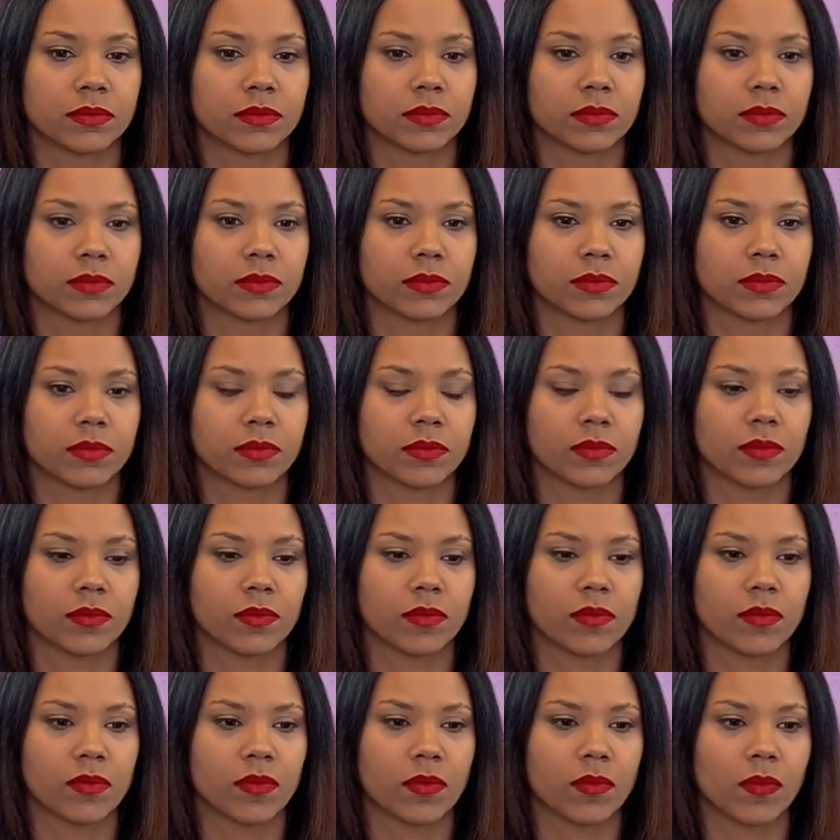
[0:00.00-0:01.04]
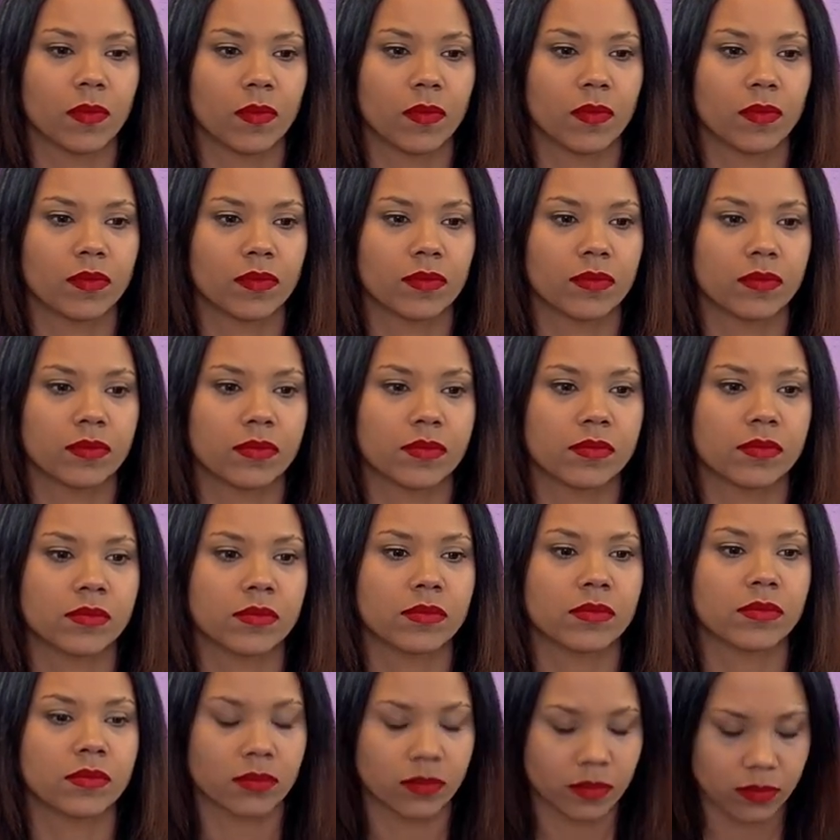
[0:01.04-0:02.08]

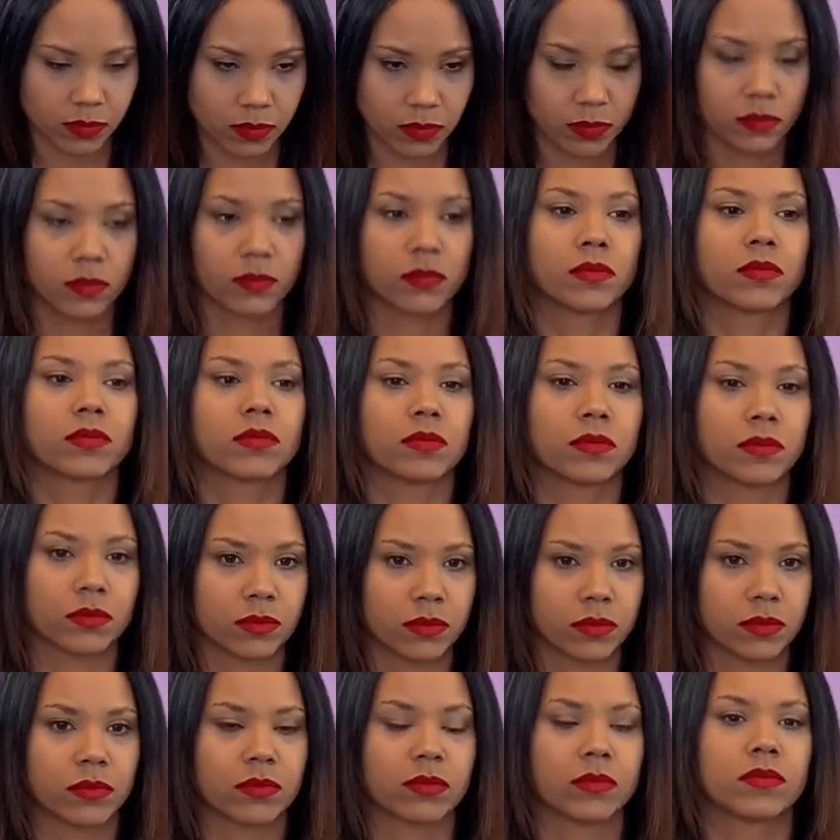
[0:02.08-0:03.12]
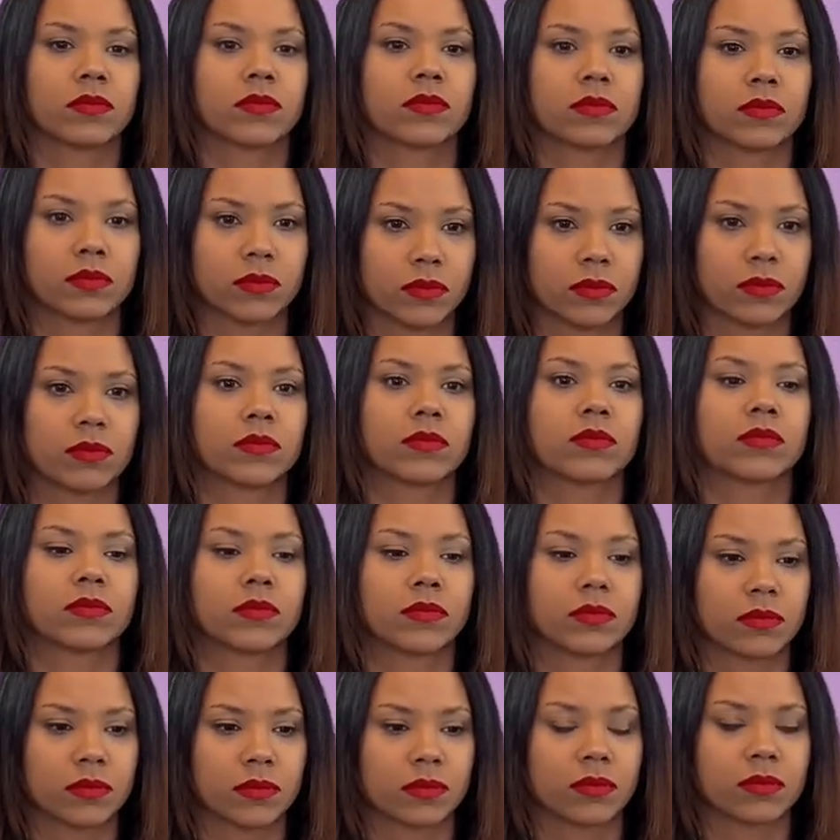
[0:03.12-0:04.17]

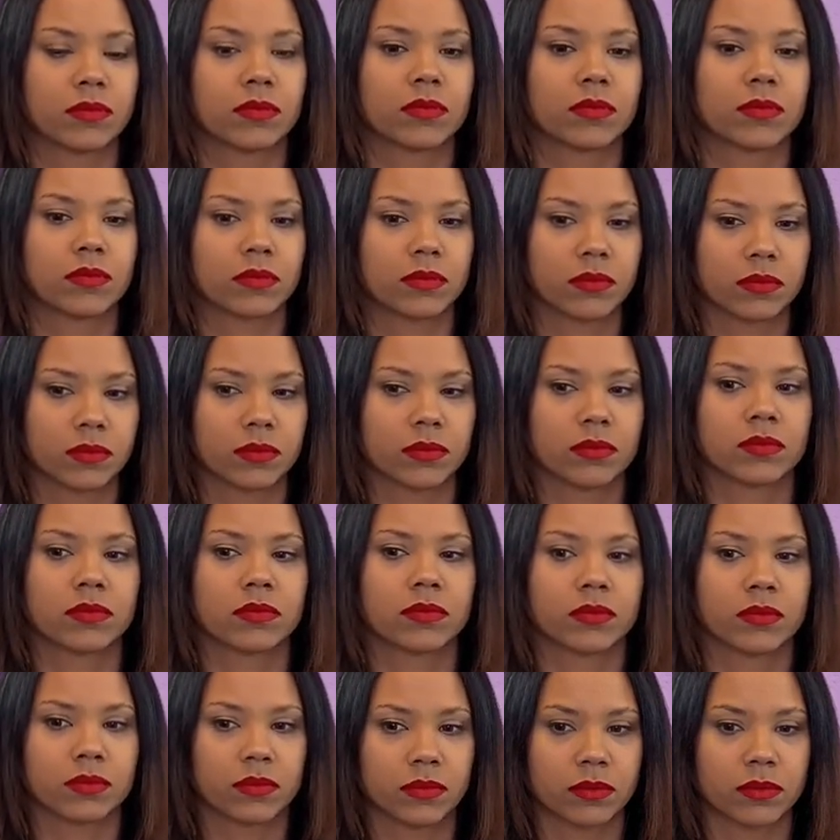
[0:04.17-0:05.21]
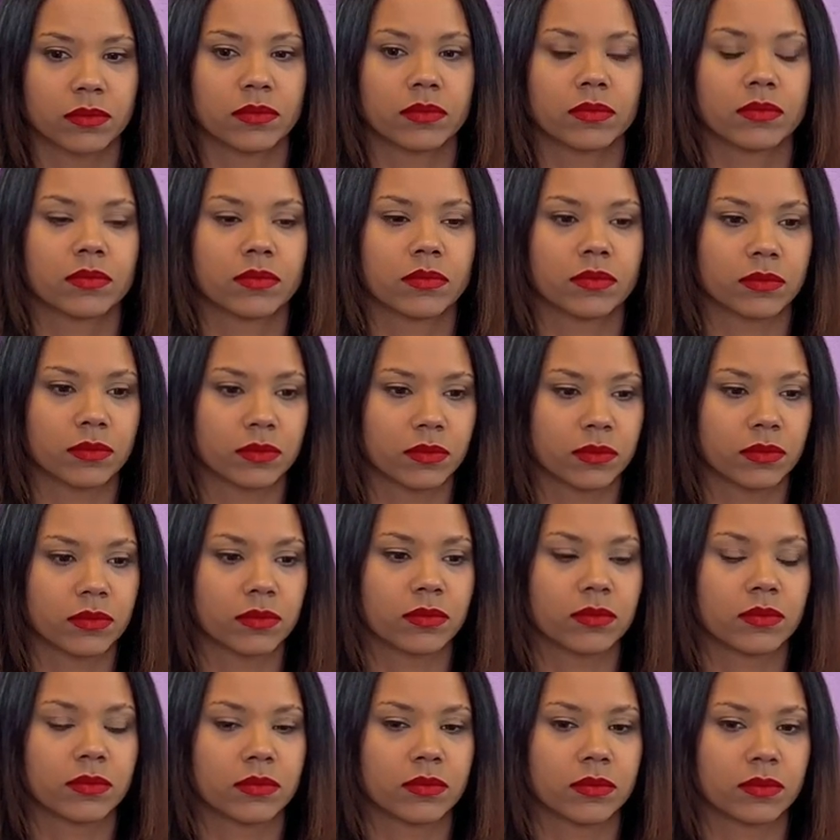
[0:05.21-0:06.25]

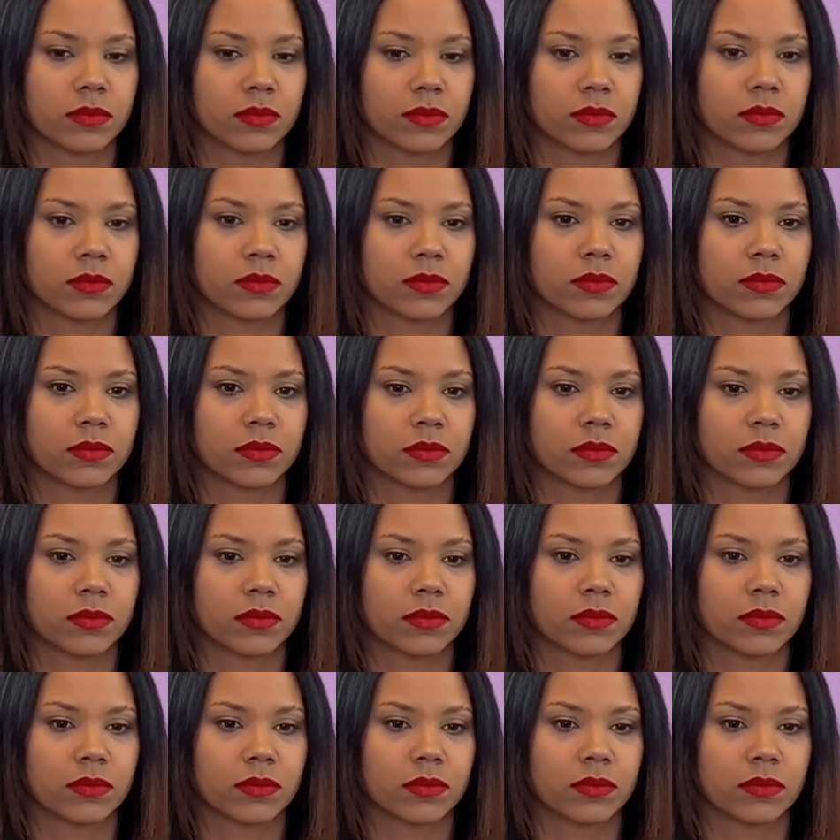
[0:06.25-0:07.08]
The person shown says nothing.